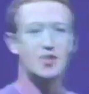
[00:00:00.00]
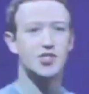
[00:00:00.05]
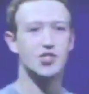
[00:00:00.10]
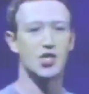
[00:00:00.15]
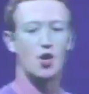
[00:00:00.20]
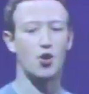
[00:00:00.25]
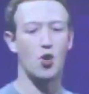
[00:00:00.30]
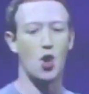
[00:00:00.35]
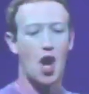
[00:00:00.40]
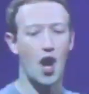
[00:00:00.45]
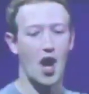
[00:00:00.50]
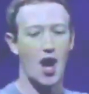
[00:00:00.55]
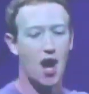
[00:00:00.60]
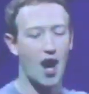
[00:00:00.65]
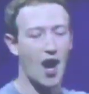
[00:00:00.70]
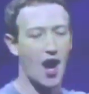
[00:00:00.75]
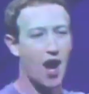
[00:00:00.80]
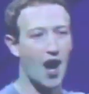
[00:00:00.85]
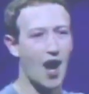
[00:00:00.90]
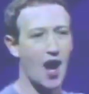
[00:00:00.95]
So,
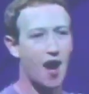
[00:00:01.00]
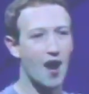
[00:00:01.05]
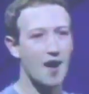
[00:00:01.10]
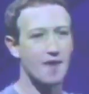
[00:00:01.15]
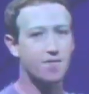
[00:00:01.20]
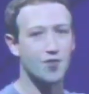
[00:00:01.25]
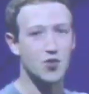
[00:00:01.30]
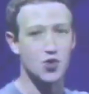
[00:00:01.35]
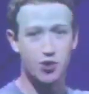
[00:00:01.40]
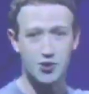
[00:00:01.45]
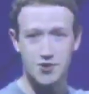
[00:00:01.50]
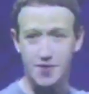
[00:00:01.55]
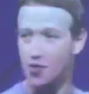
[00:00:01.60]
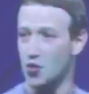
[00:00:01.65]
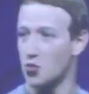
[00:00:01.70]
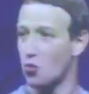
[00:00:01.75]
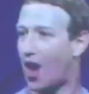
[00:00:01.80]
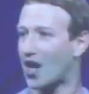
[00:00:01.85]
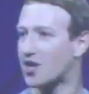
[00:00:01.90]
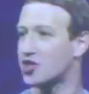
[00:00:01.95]
for those of
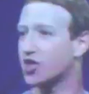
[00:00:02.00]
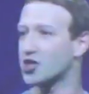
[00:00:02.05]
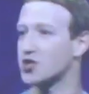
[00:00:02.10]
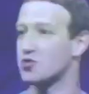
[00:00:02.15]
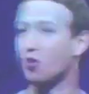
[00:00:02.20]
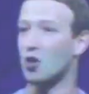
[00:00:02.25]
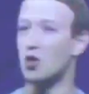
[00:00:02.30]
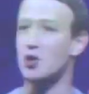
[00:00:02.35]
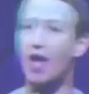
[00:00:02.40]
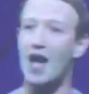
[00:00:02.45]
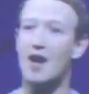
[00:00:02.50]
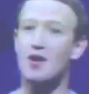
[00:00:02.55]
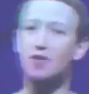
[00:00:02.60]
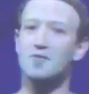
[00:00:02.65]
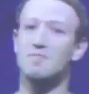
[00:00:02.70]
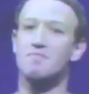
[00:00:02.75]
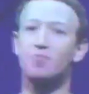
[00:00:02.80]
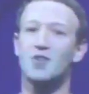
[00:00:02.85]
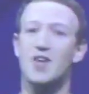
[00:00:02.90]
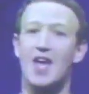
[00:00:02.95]
you who watched us roll
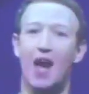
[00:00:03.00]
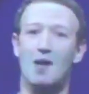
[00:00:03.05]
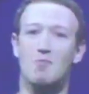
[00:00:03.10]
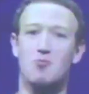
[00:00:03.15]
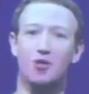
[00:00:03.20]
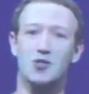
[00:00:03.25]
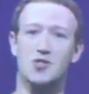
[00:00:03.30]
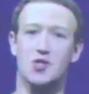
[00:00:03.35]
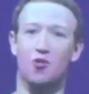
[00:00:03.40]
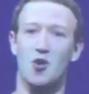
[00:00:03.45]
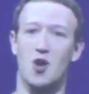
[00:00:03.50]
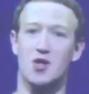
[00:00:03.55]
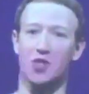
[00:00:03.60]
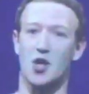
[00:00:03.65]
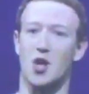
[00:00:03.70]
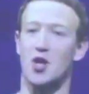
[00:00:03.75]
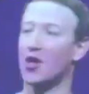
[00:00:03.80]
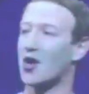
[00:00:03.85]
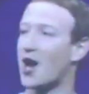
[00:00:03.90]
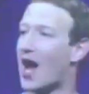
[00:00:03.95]
out cameras across
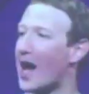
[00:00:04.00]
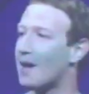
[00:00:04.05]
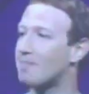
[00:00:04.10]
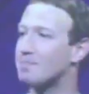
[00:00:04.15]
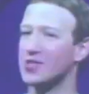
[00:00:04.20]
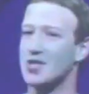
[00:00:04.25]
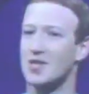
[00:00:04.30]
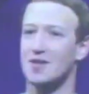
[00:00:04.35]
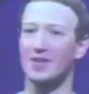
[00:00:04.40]
all our apps,